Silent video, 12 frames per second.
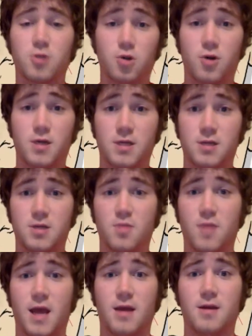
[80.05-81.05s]
choices you
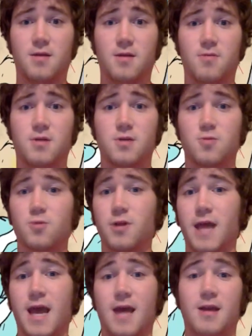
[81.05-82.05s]
made, which is
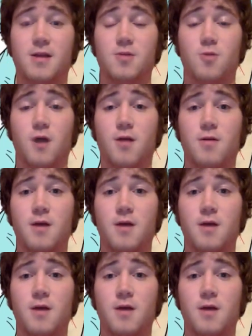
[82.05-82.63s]
really handy as well.